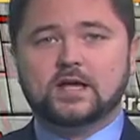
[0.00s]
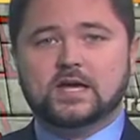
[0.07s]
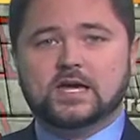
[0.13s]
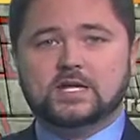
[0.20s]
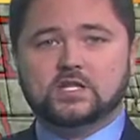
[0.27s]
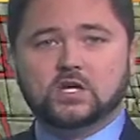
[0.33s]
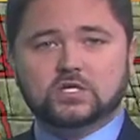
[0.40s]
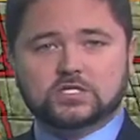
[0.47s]

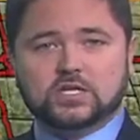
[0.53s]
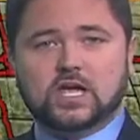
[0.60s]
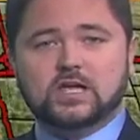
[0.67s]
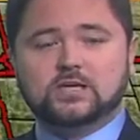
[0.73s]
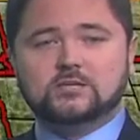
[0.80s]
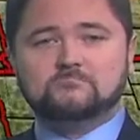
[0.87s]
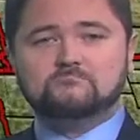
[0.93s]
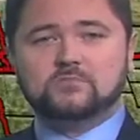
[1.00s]
And it looks
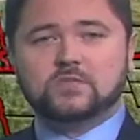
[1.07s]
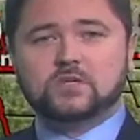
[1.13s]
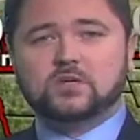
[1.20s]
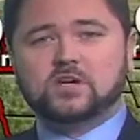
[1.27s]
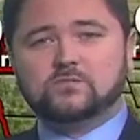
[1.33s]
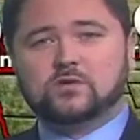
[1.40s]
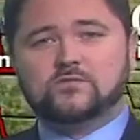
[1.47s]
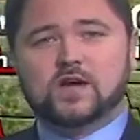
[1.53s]
like it
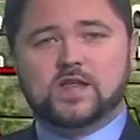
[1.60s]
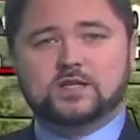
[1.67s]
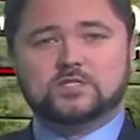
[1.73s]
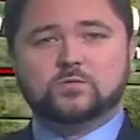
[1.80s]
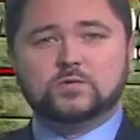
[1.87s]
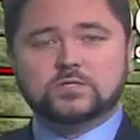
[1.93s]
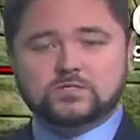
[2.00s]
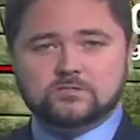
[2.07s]
could provide
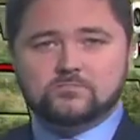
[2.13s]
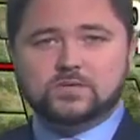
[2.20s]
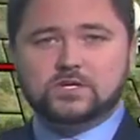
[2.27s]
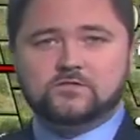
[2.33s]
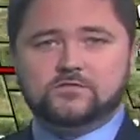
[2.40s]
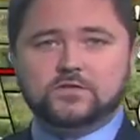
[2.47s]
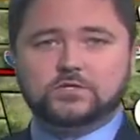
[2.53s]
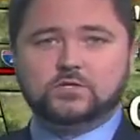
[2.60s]
us with some
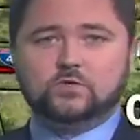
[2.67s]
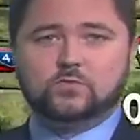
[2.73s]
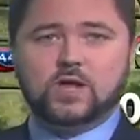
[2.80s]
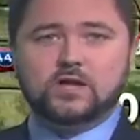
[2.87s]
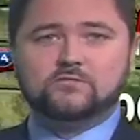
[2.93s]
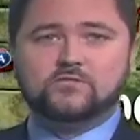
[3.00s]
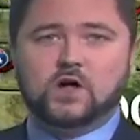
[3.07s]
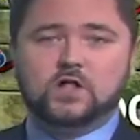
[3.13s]
beneficial
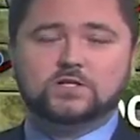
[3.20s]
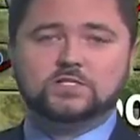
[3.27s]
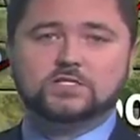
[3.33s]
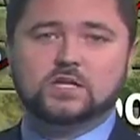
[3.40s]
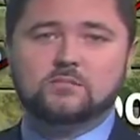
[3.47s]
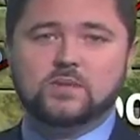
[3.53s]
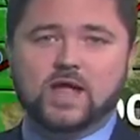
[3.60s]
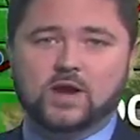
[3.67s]
rainfall in
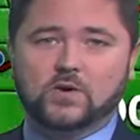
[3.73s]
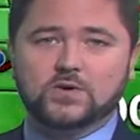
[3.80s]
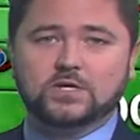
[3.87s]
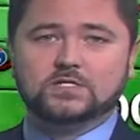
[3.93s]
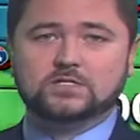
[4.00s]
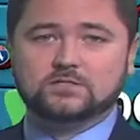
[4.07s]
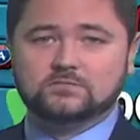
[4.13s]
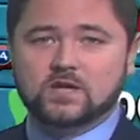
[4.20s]
some
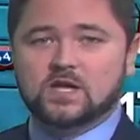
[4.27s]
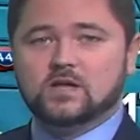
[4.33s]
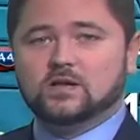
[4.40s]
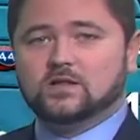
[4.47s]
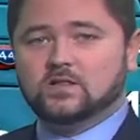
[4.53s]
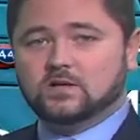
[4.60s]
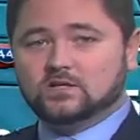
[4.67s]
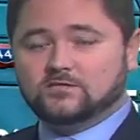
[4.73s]
areas
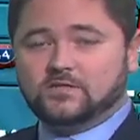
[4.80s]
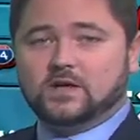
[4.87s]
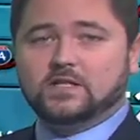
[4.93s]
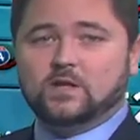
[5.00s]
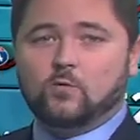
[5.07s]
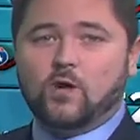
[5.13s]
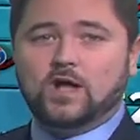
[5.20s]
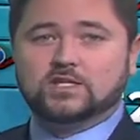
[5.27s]
looks
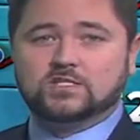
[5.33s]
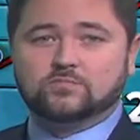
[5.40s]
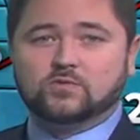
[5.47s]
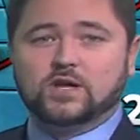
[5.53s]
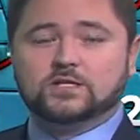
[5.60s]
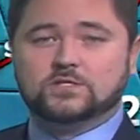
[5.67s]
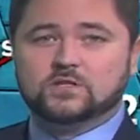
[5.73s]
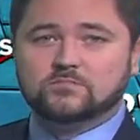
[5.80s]
fairly
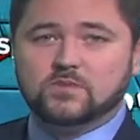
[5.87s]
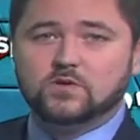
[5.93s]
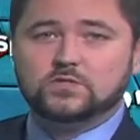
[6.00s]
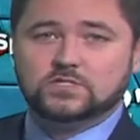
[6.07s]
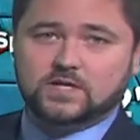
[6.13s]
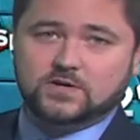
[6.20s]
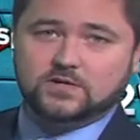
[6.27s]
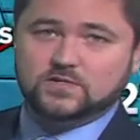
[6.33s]
widespread, so
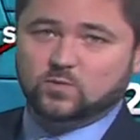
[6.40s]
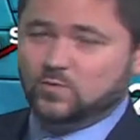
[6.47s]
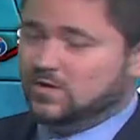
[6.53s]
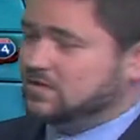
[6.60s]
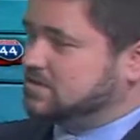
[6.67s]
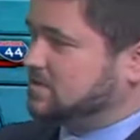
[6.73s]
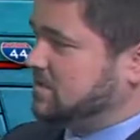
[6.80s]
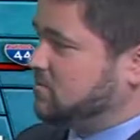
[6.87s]
most areas will
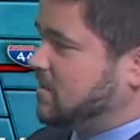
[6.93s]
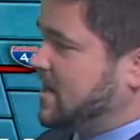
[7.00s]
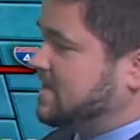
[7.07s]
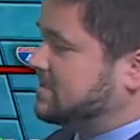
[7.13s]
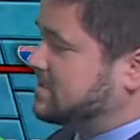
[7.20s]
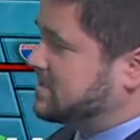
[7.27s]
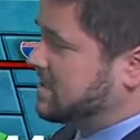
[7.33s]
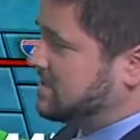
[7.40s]
see
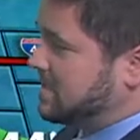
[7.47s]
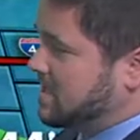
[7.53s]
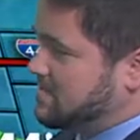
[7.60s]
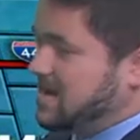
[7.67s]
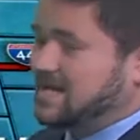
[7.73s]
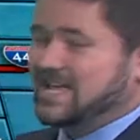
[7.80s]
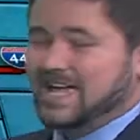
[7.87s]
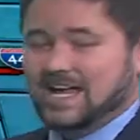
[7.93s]
rain Sunday,
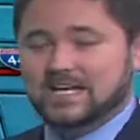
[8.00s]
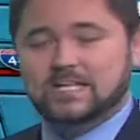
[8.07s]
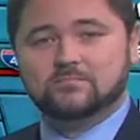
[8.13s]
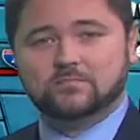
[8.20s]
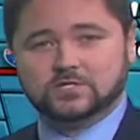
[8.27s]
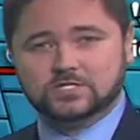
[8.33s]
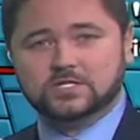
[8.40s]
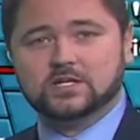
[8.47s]
about an
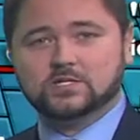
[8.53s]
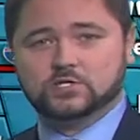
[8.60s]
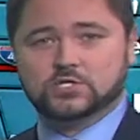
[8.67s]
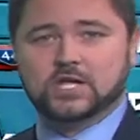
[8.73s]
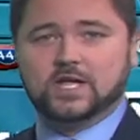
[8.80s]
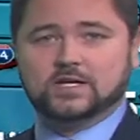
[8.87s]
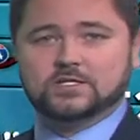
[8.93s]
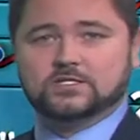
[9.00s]
80%
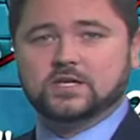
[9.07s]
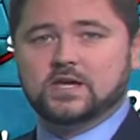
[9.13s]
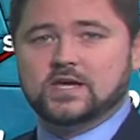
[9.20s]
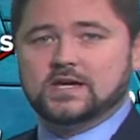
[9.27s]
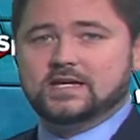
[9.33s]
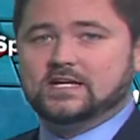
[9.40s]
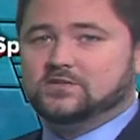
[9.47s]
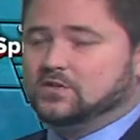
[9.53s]
chance.
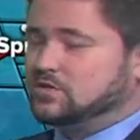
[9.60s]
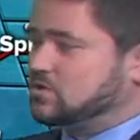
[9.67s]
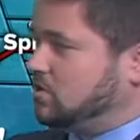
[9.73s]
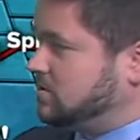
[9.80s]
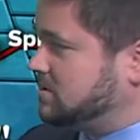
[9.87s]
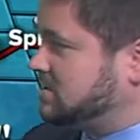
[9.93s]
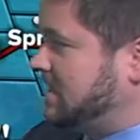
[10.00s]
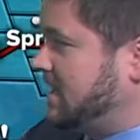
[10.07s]
Here in the
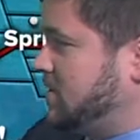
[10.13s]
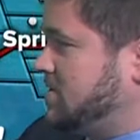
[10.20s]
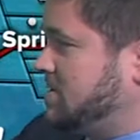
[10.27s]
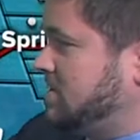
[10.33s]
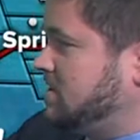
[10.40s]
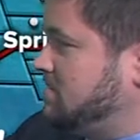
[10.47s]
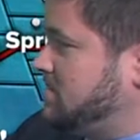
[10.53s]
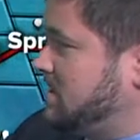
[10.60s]
Tulsa area,
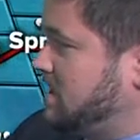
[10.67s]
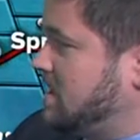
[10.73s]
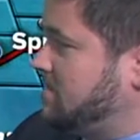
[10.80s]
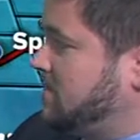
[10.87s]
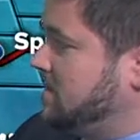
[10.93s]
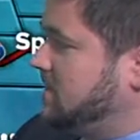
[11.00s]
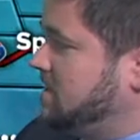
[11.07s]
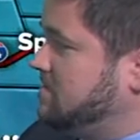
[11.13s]
could pick
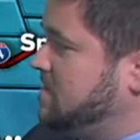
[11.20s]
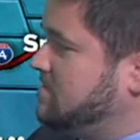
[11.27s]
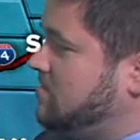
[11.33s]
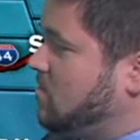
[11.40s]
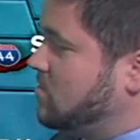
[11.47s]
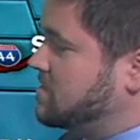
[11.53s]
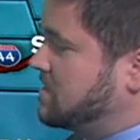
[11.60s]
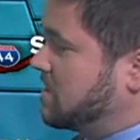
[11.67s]
up a little bit
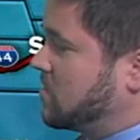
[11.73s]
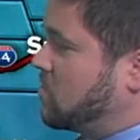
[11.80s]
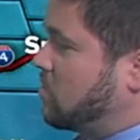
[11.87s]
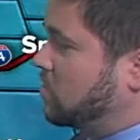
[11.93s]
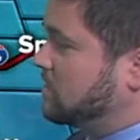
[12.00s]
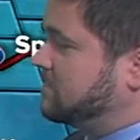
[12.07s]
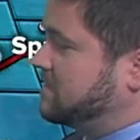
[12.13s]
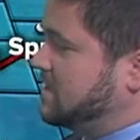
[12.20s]
more than a
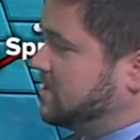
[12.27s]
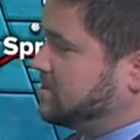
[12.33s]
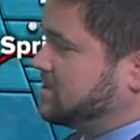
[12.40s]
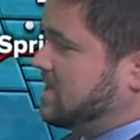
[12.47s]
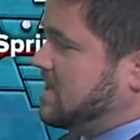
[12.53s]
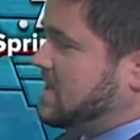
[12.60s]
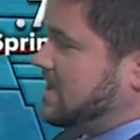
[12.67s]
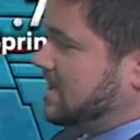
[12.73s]
quarter of an inch,
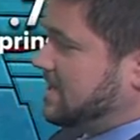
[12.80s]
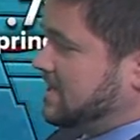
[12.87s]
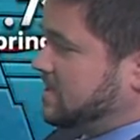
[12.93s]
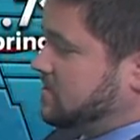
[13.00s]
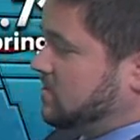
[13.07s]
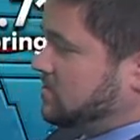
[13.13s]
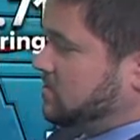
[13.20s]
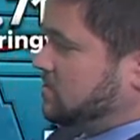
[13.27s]
getting
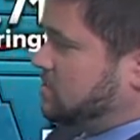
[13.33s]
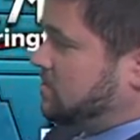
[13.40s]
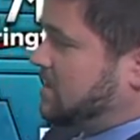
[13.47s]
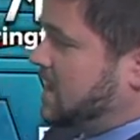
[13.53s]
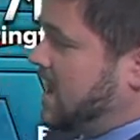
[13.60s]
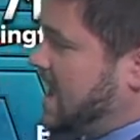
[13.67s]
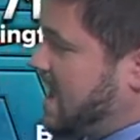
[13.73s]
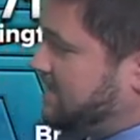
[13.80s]
closer toward
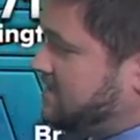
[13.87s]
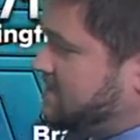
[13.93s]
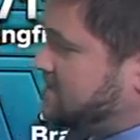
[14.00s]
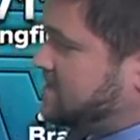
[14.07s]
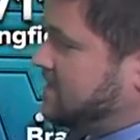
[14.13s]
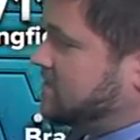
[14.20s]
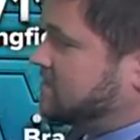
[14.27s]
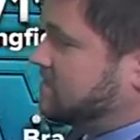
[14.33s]
a half of
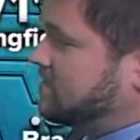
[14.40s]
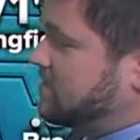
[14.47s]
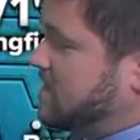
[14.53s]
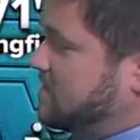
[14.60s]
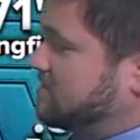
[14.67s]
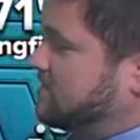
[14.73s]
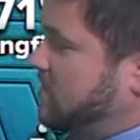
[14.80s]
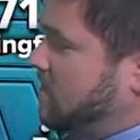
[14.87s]
an inch of
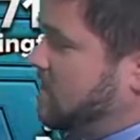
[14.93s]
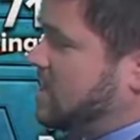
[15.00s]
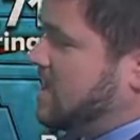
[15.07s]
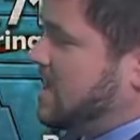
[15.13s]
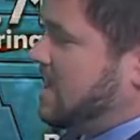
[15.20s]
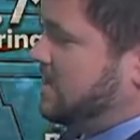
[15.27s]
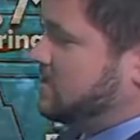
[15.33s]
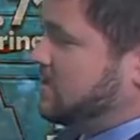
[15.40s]
rainfall
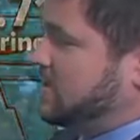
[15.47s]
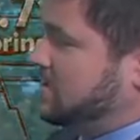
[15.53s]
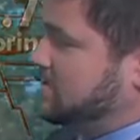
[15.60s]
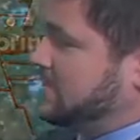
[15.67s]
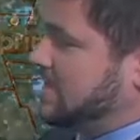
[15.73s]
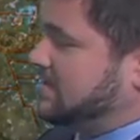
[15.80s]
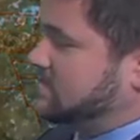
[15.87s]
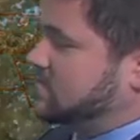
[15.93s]
as you head
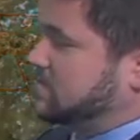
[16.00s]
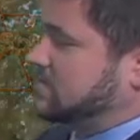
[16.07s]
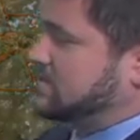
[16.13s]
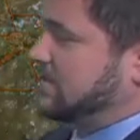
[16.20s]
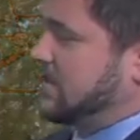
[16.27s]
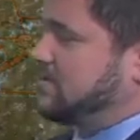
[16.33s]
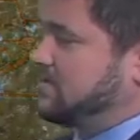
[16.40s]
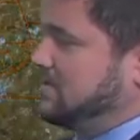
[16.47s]
down towards
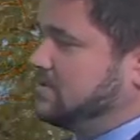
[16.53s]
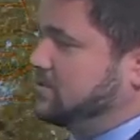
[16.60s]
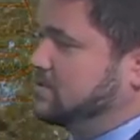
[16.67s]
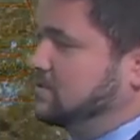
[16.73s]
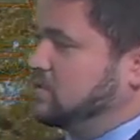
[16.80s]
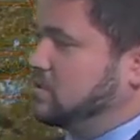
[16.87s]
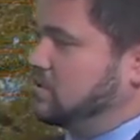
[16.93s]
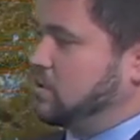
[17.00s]

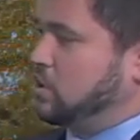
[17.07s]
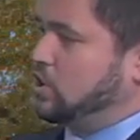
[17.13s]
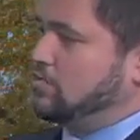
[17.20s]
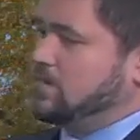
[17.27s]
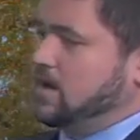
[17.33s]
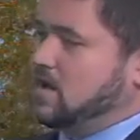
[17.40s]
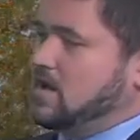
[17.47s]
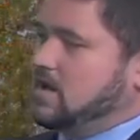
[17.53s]
southeastern
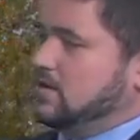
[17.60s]
Oklahoma.